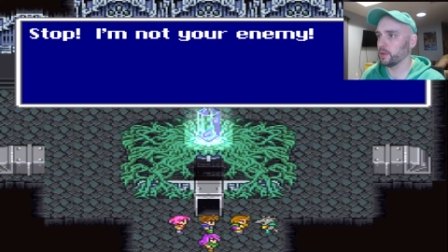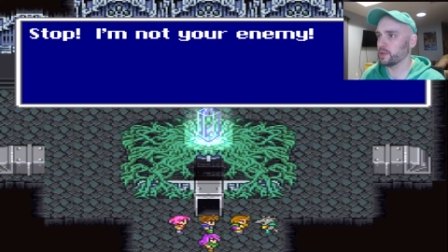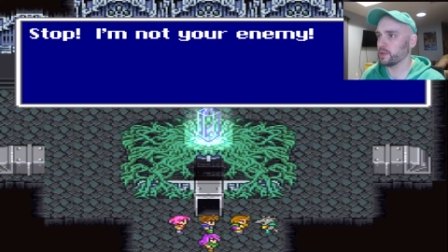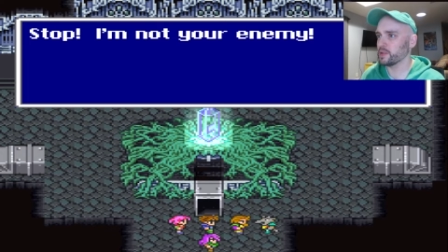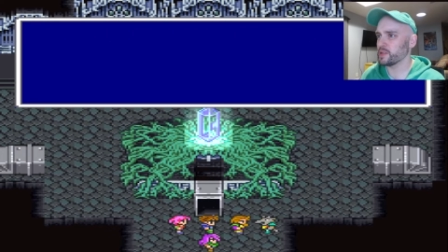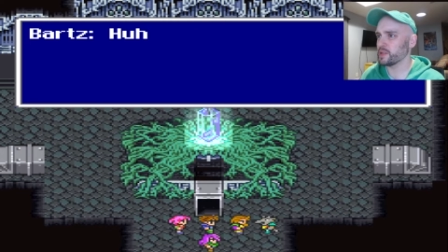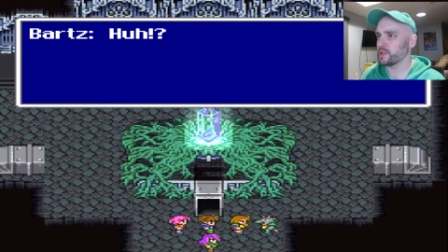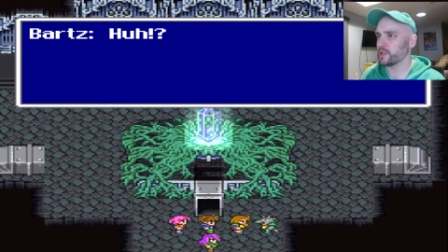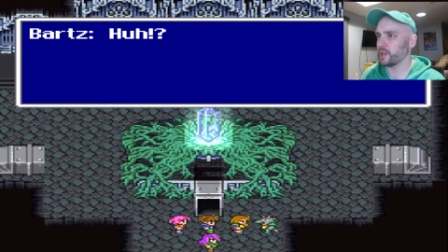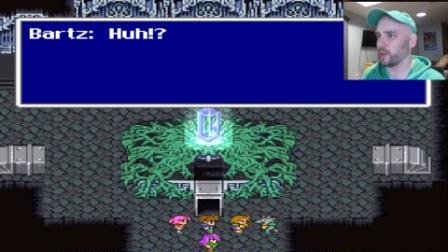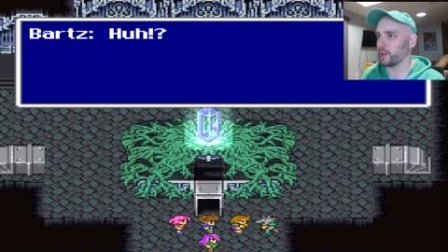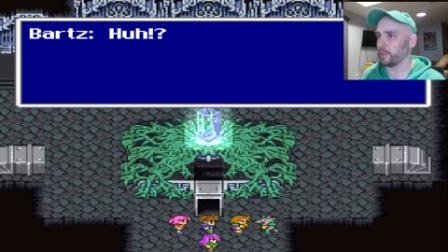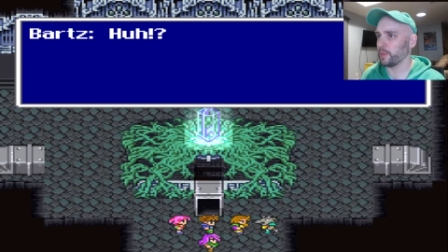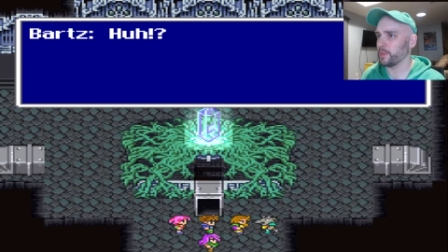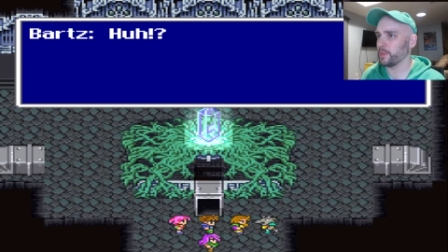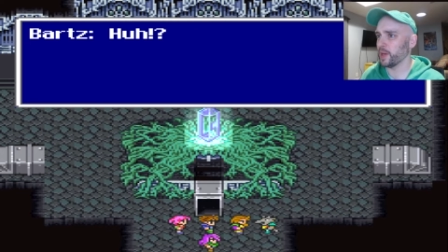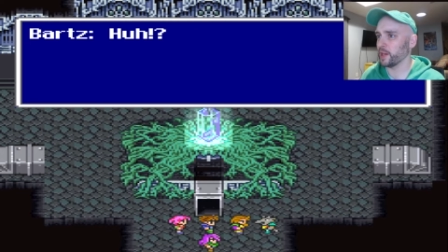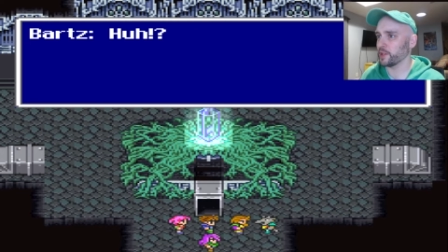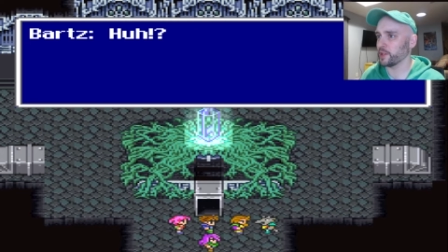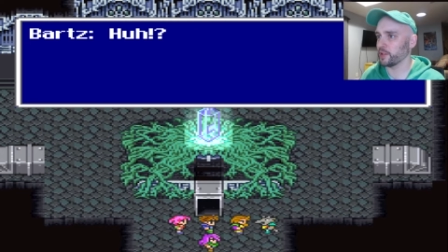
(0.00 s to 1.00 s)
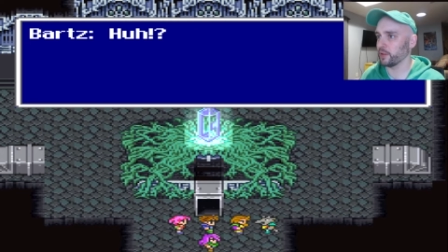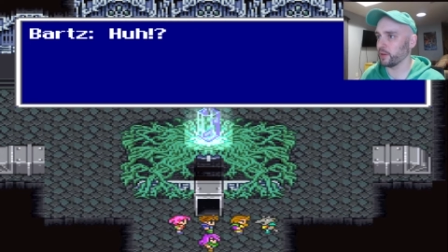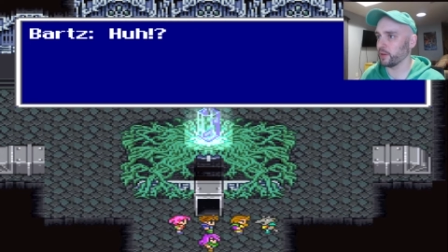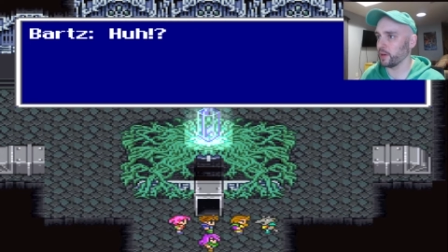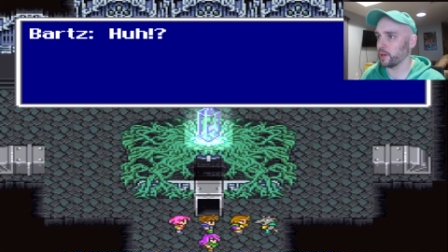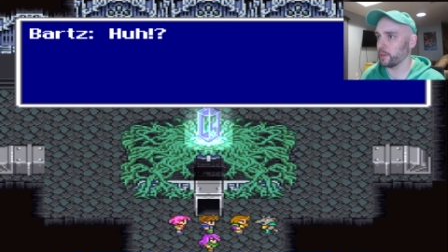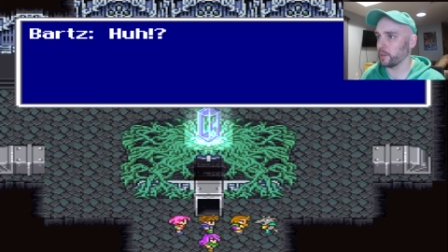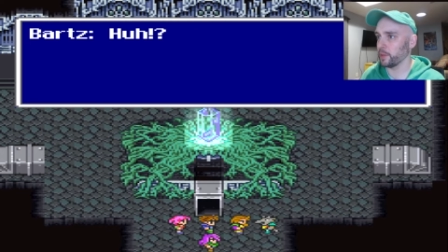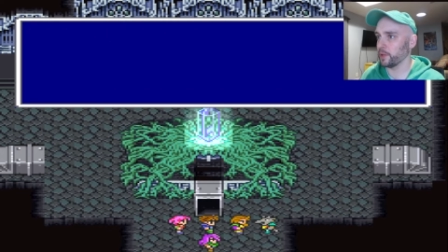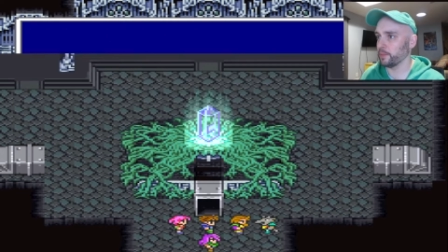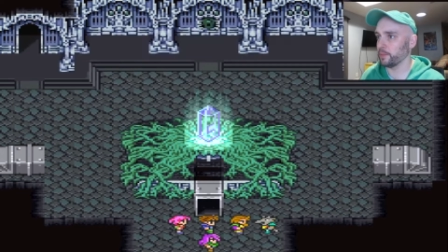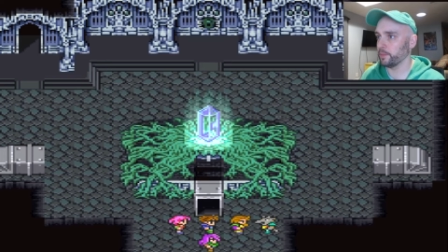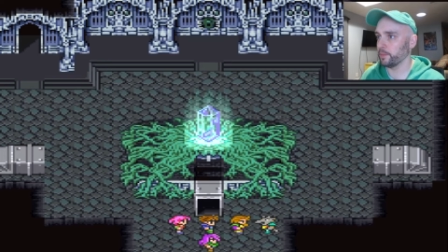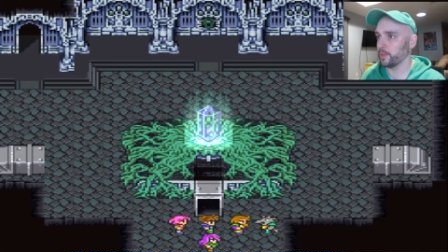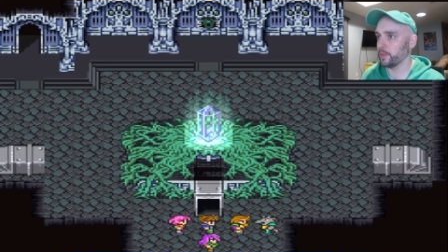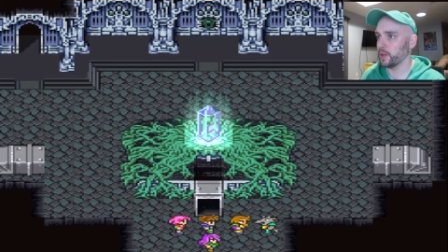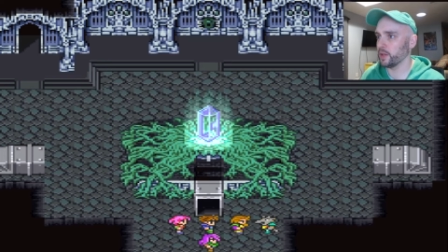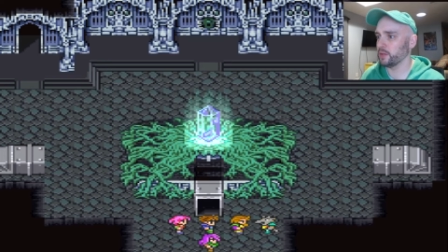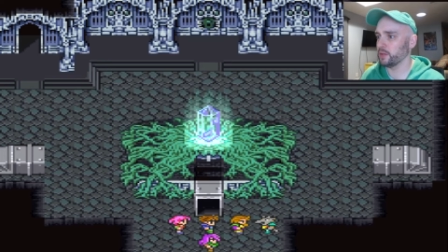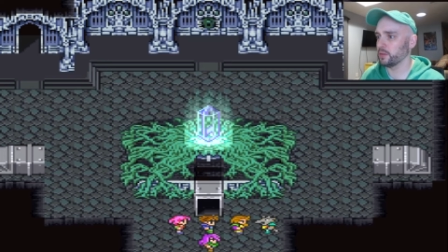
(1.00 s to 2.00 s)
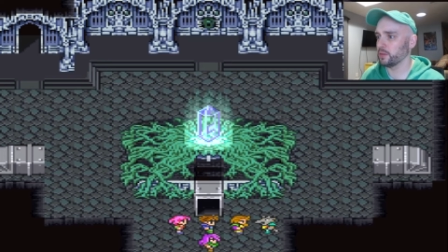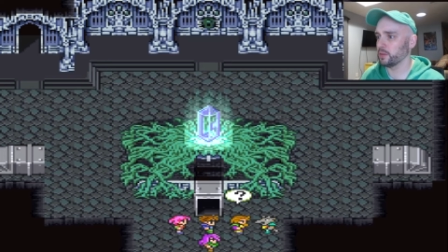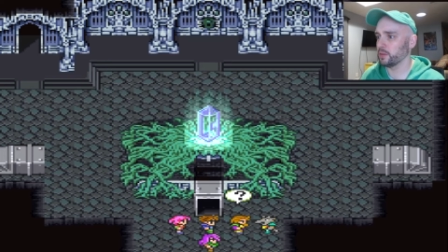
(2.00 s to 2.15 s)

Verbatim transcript: Stop, I'm not your enemy, huh?